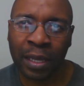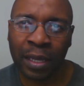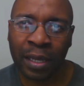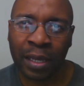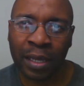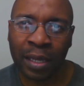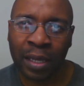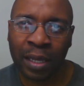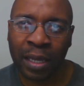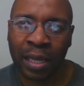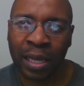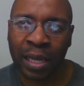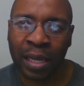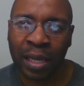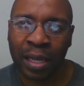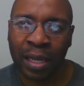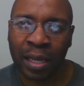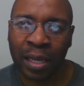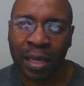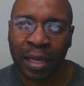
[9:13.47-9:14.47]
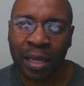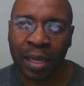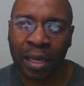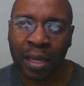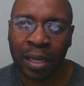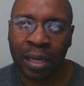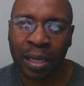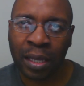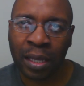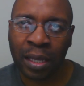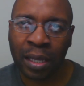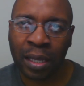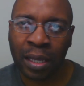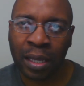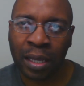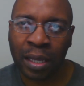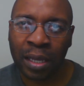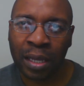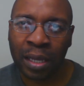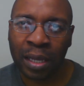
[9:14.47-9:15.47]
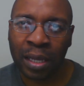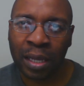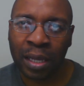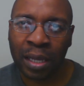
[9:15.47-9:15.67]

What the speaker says: [no speech]